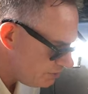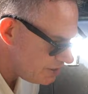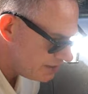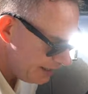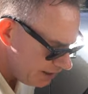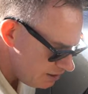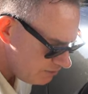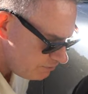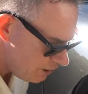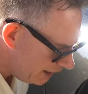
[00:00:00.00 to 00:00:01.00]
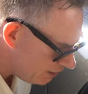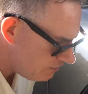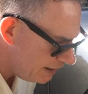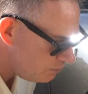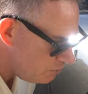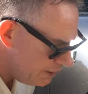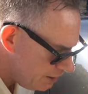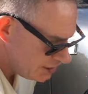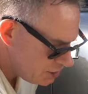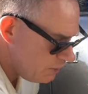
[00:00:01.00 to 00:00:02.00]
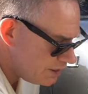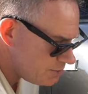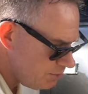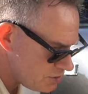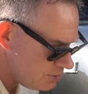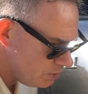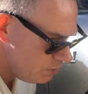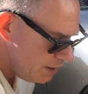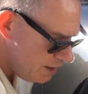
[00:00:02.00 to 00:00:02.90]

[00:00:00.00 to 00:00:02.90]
just get the rag around the wheel as quick as possible